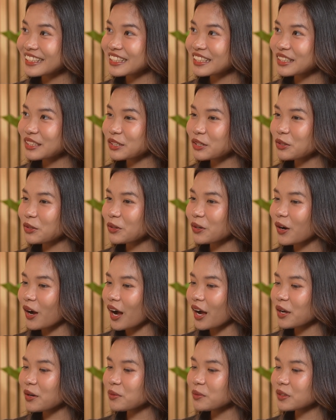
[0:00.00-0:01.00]
Siguro
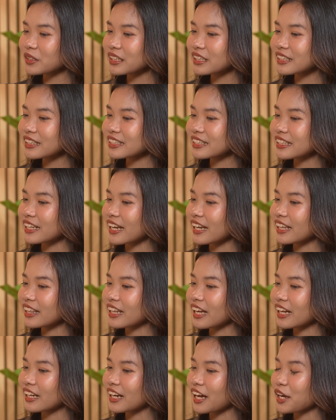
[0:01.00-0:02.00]
I wouldn't say
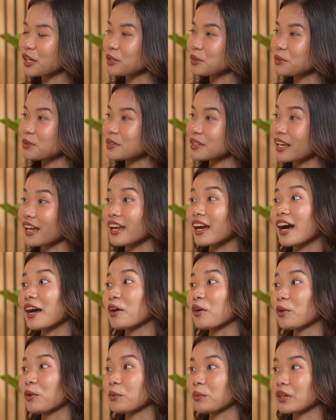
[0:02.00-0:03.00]
that I use AI
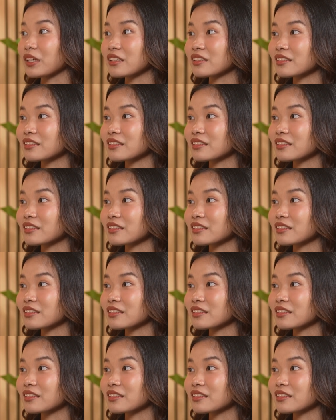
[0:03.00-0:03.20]
always,